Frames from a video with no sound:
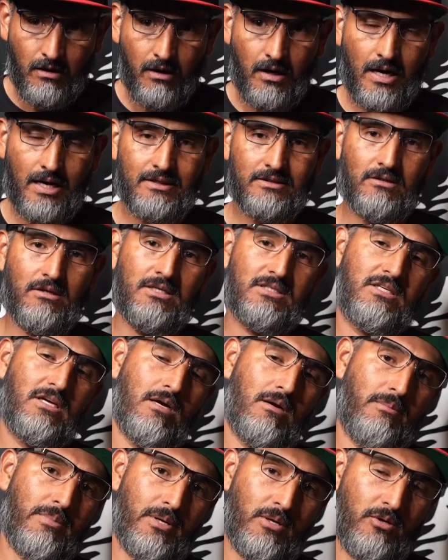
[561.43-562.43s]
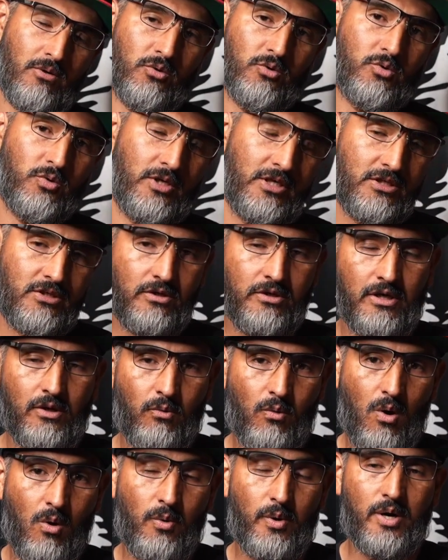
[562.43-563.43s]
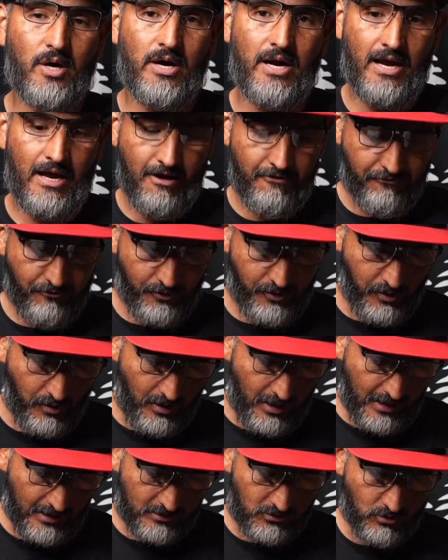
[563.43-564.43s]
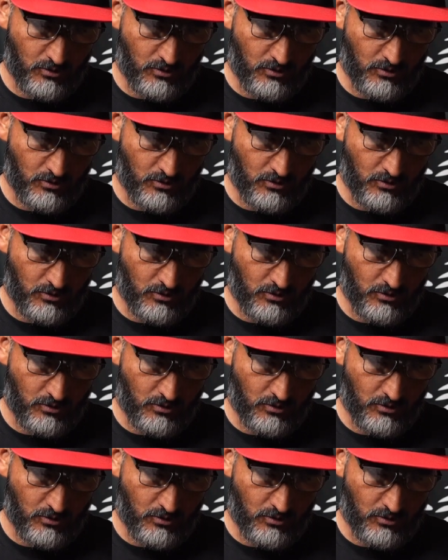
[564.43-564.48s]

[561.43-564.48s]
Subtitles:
So let's talk about nutrition and what we're gonna have for you guys.